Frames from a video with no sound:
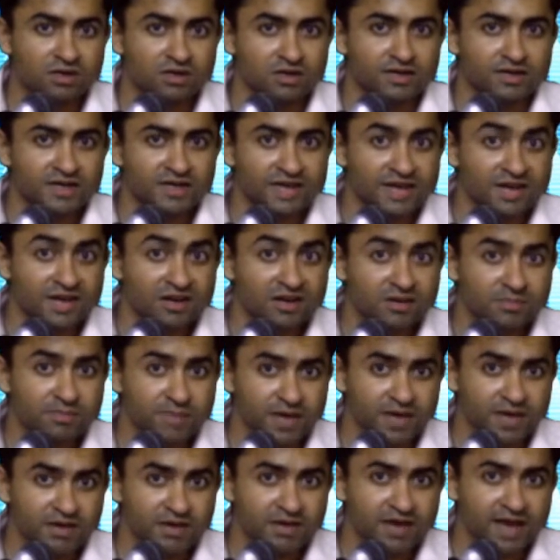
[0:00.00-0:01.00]

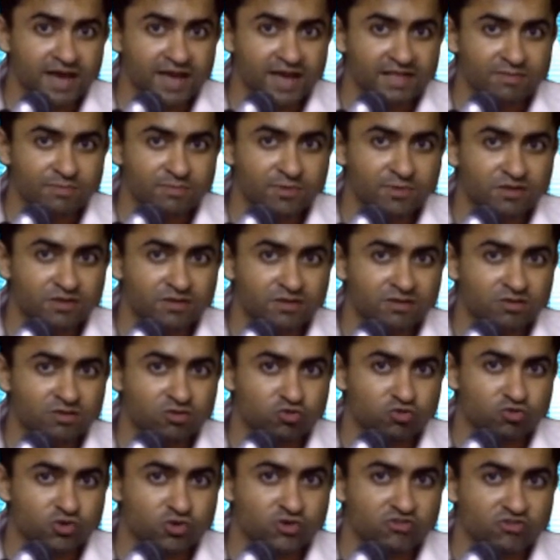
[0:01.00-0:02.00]
tailor-made as per the
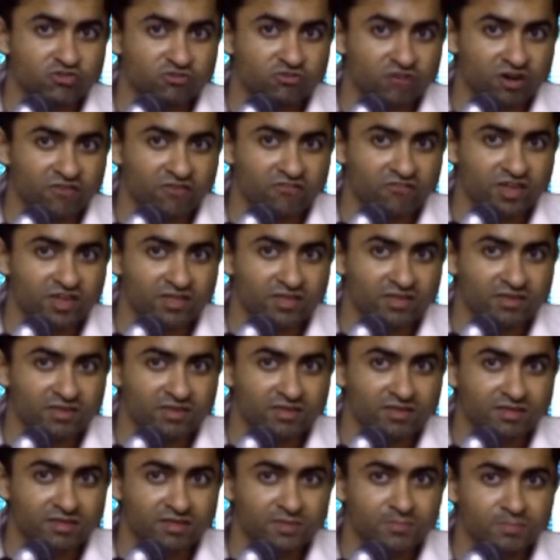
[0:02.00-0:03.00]
situation one
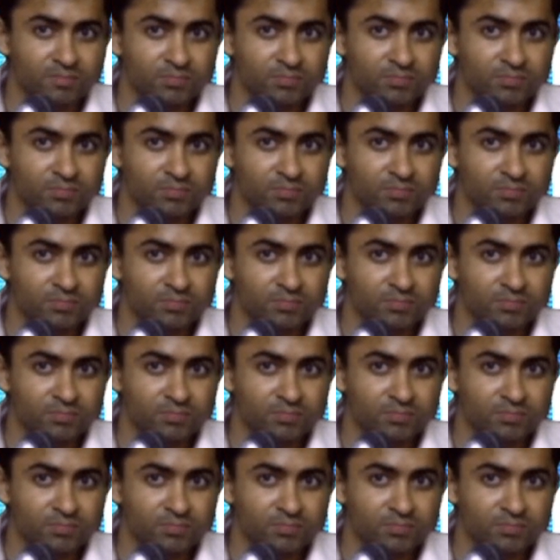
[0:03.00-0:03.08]
faces.